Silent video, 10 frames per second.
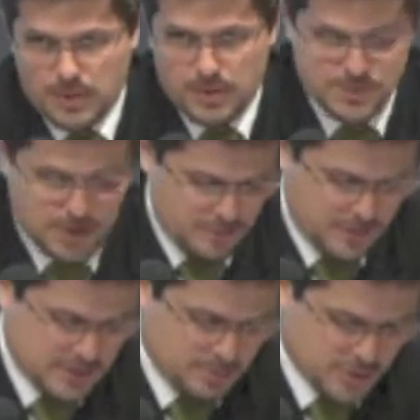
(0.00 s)
observe
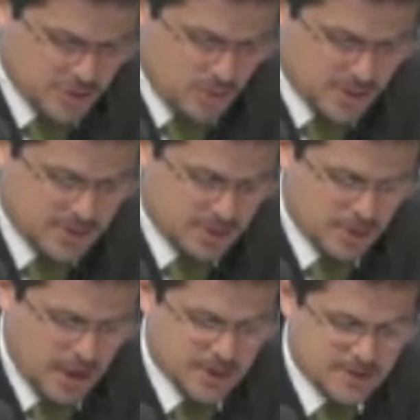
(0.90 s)
is Brazil wants the
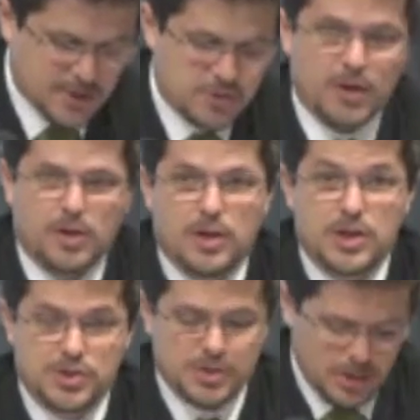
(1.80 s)
United States
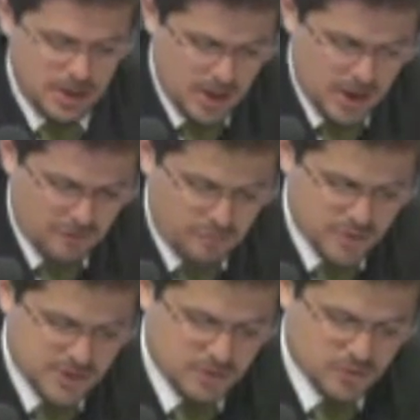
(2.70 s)
recognition of
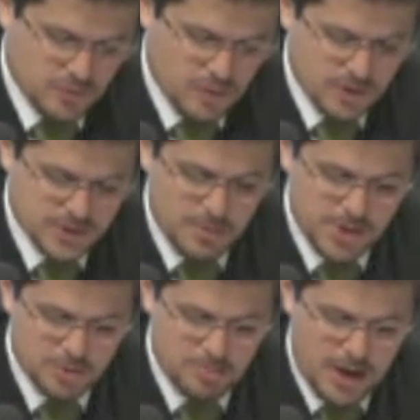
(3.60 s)
Brazil's role as a
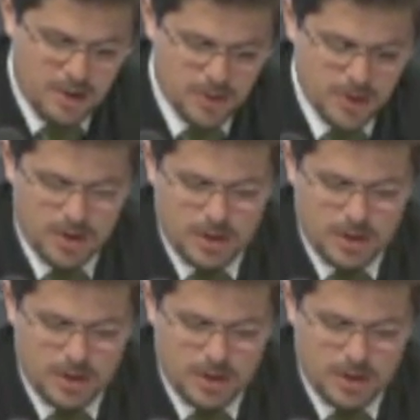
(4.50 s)
major power